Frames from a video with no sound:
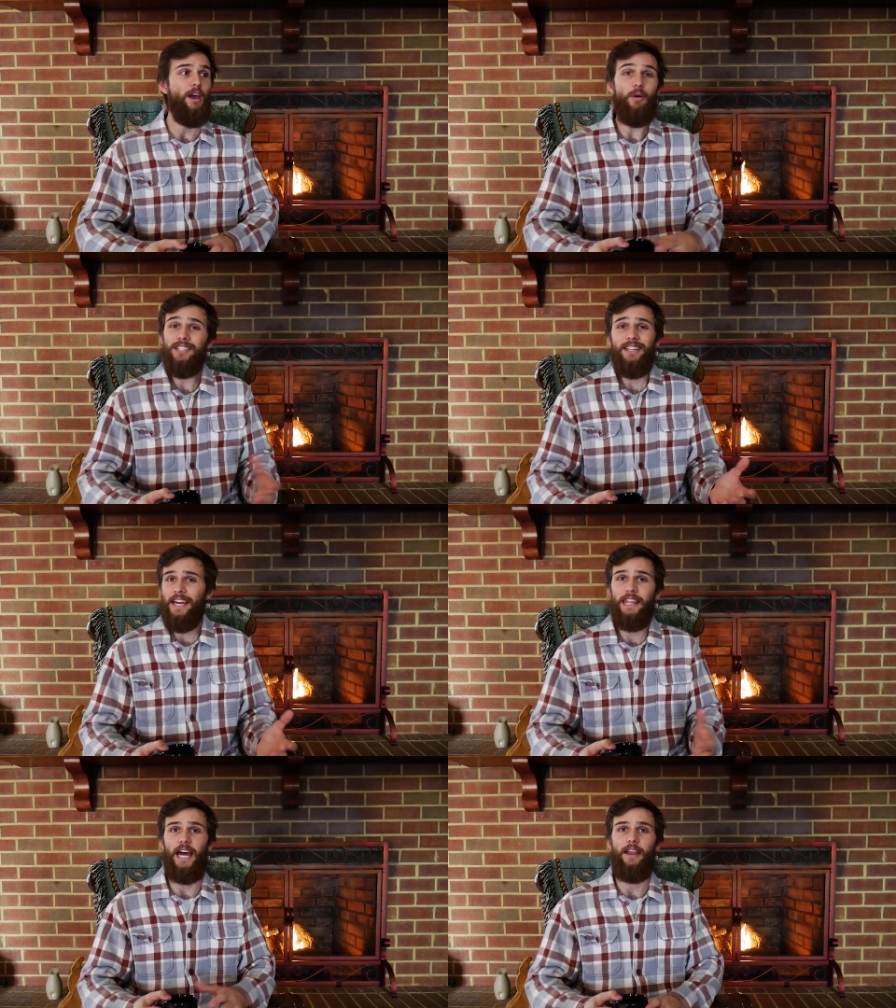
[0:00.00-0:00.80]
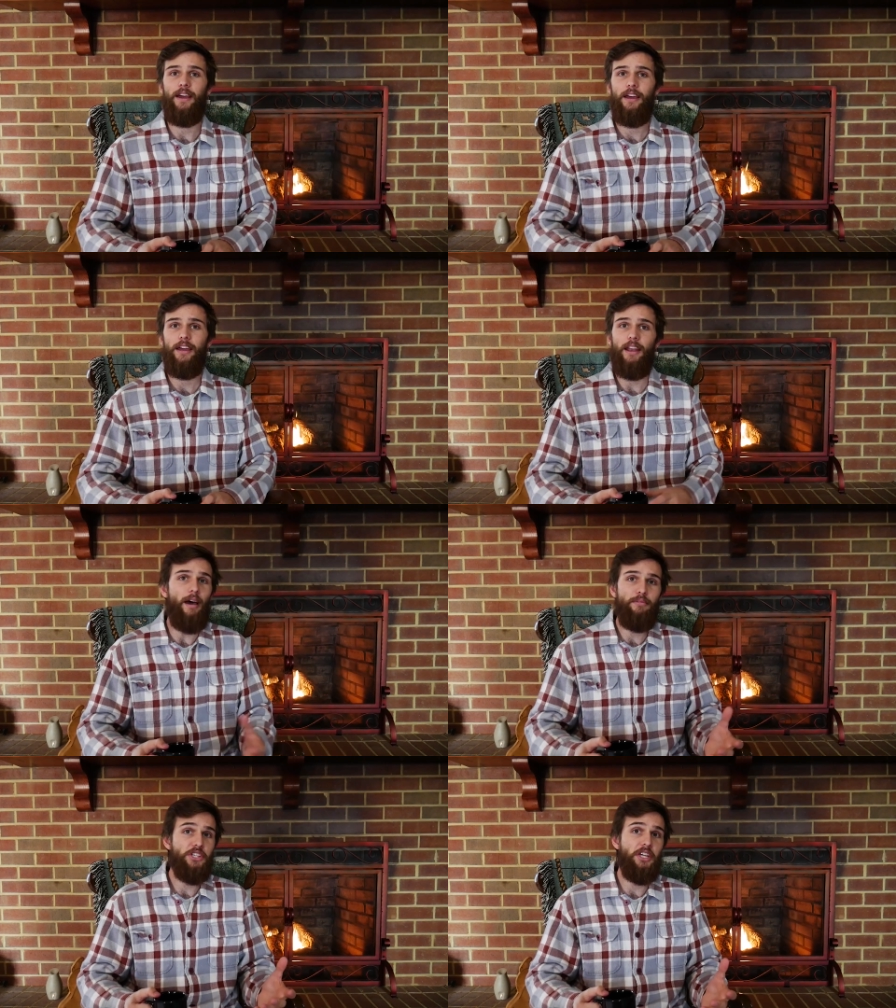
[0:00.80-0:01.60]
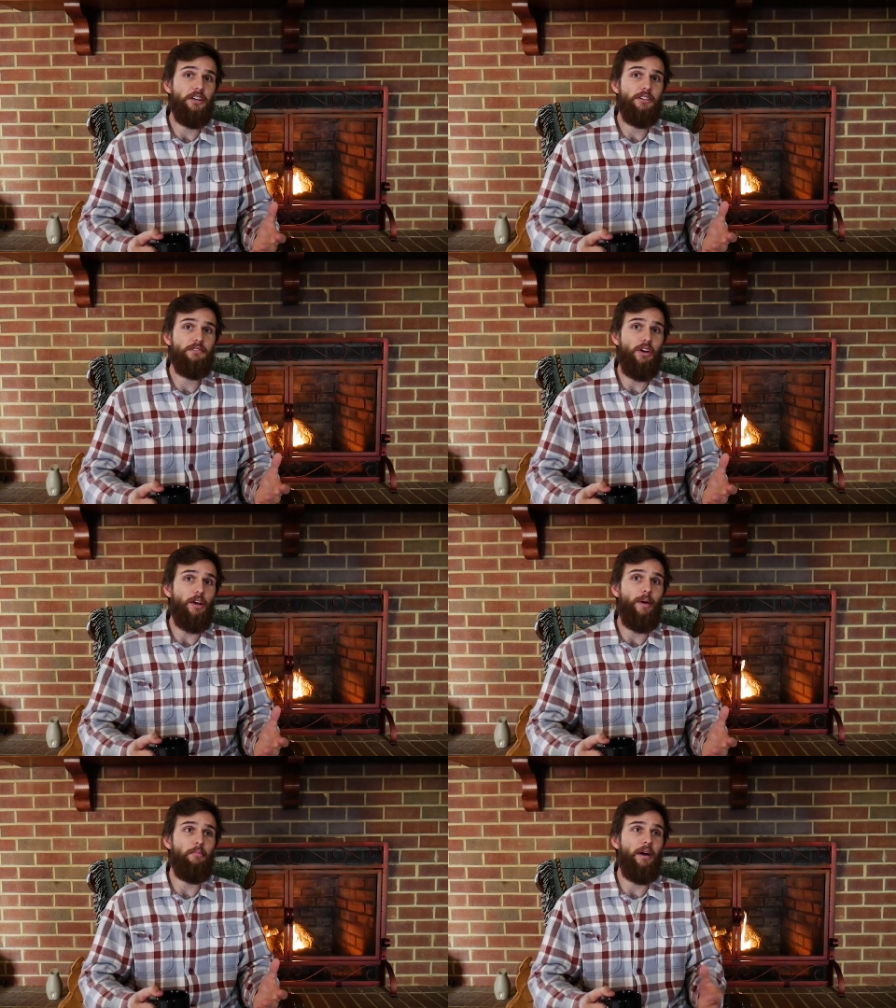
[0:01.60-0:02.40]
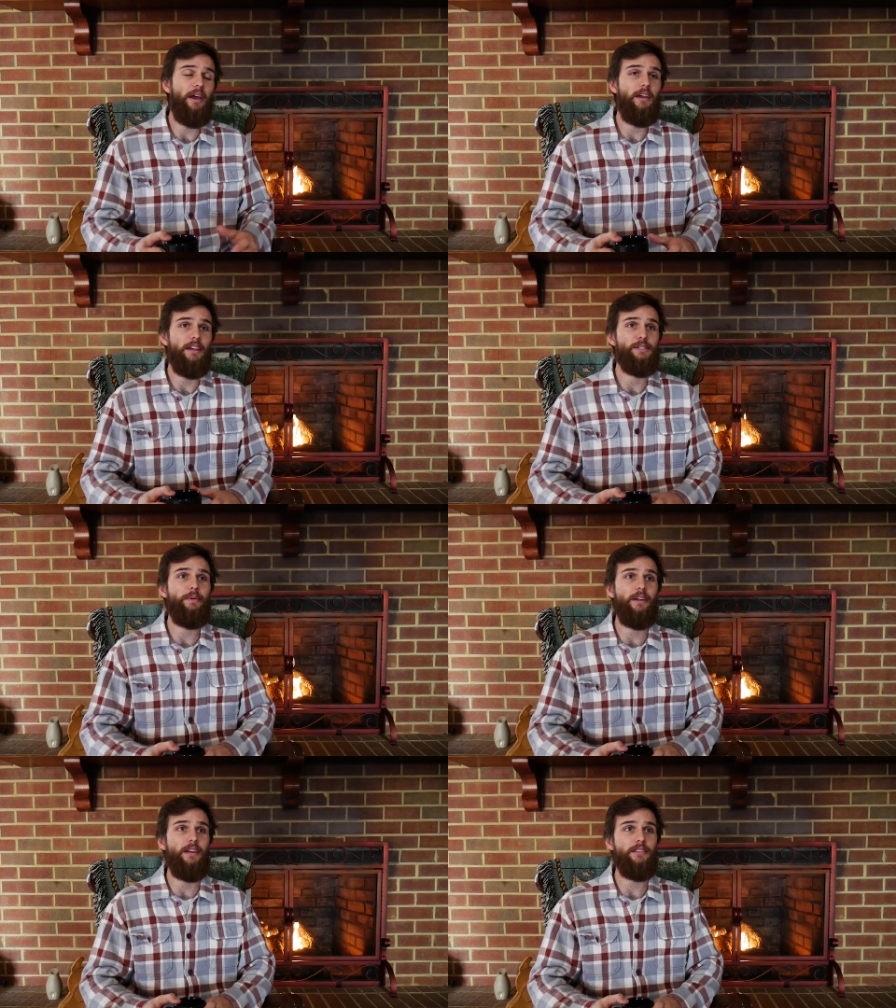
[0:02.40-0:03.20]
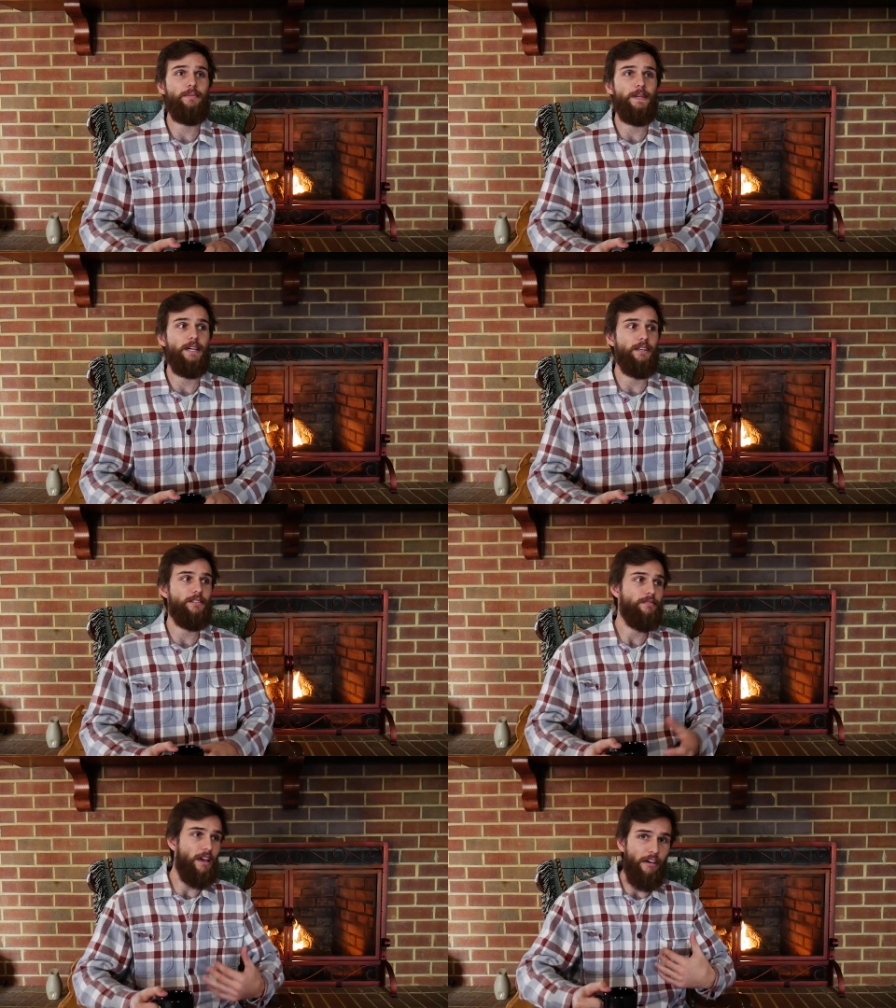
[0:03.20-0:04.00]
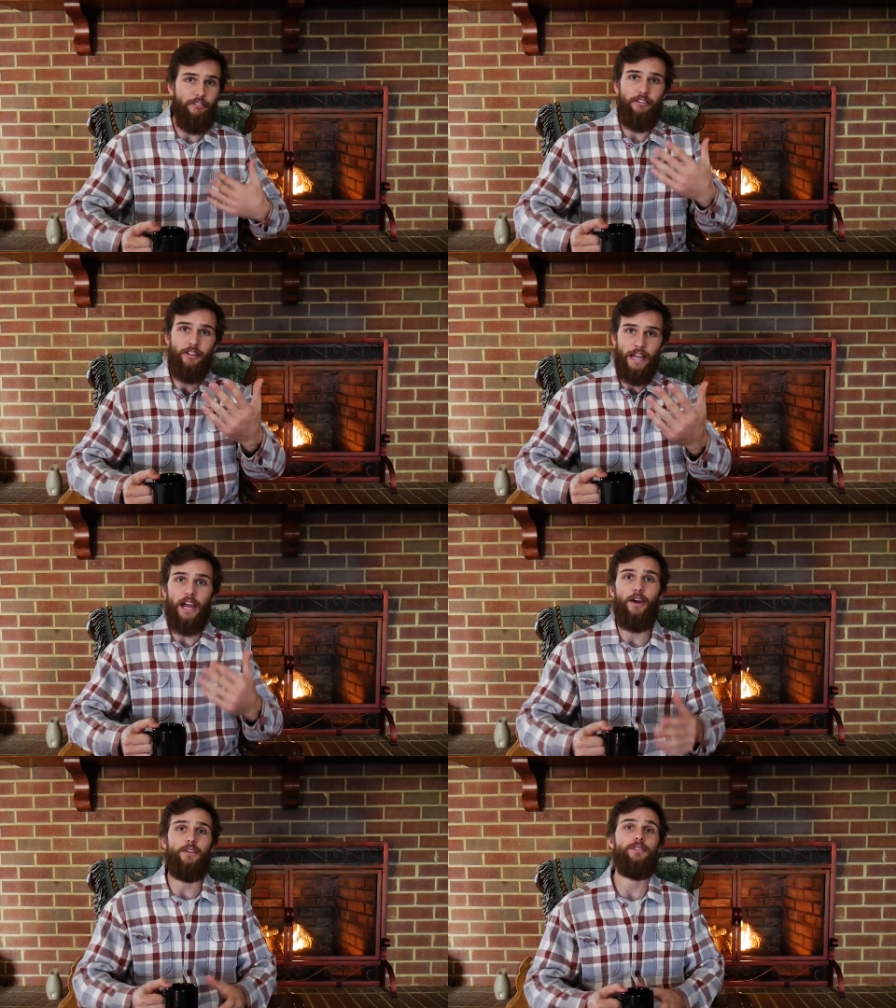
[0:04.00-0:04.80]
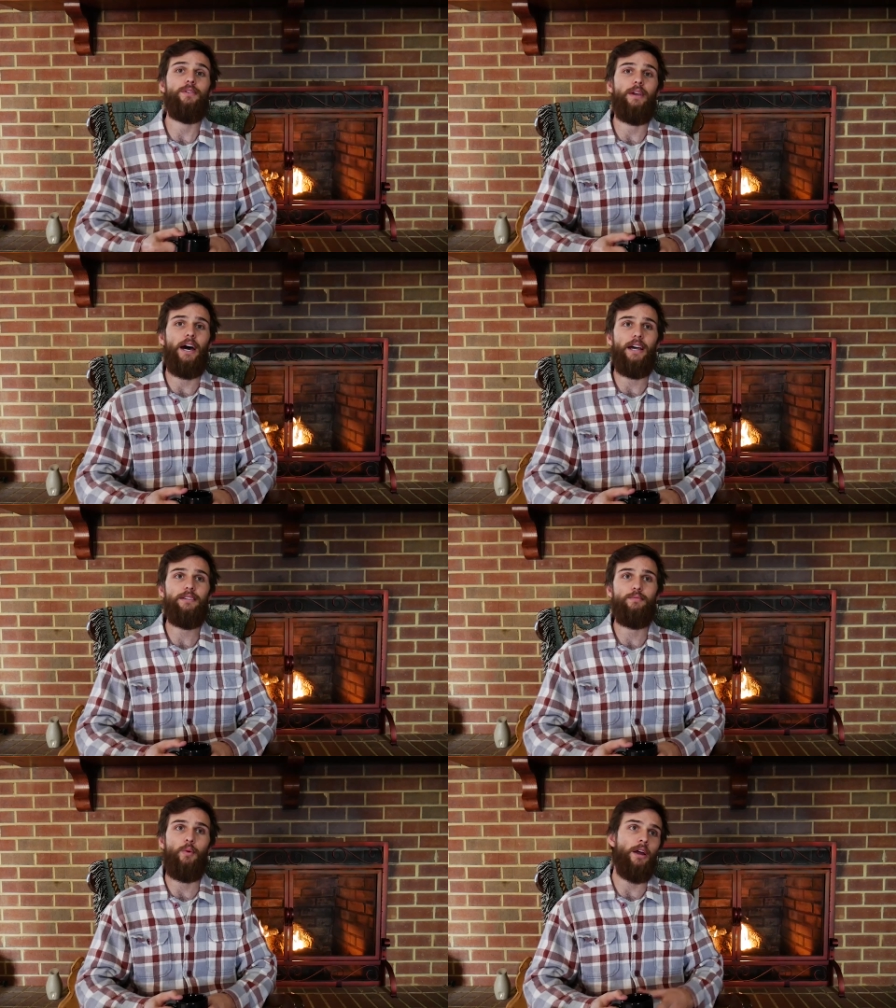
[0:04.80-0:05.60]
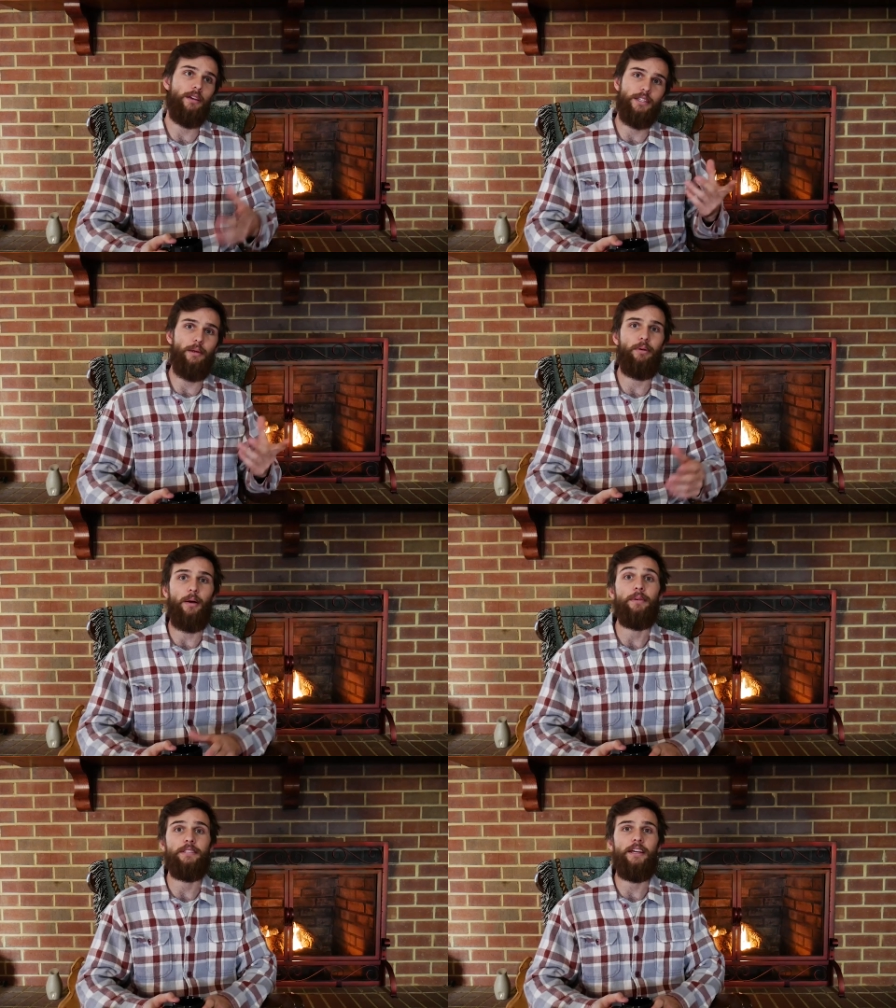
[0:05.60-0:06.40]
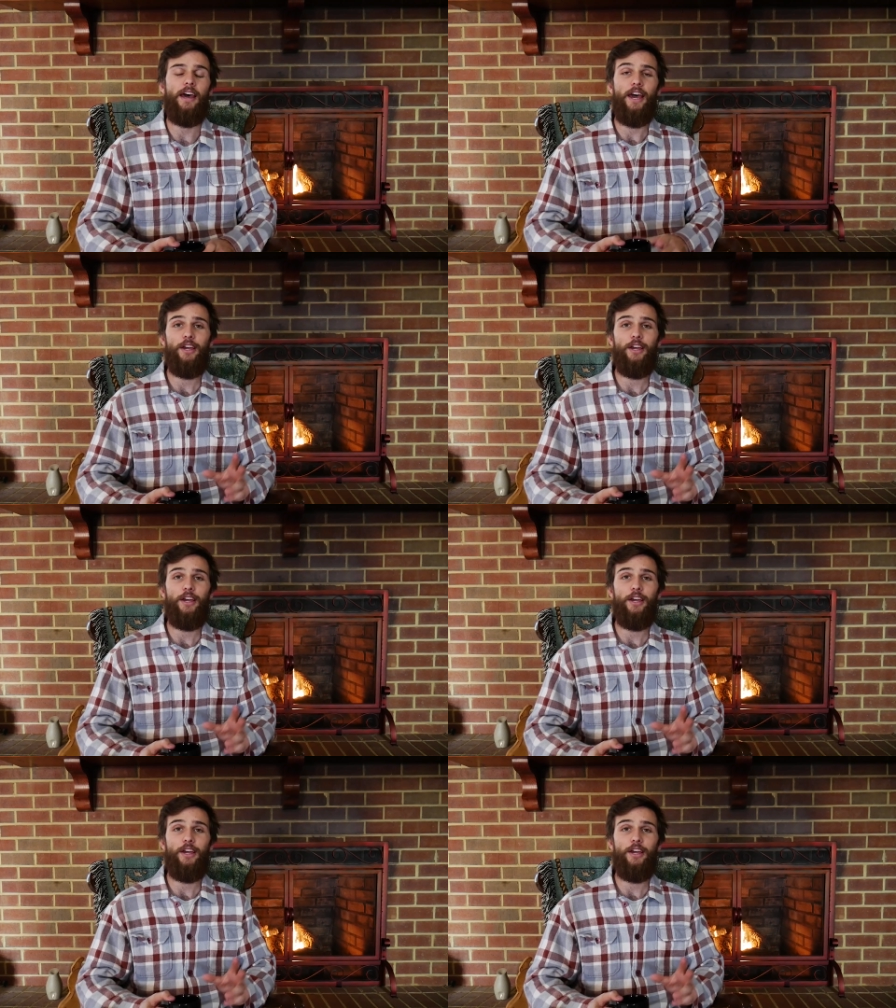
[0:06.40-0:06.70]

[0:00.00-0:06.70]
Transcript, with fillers: it wasn't like that and i'm just here to talk about my experience because i feel like i owe it to you guys one because i promised it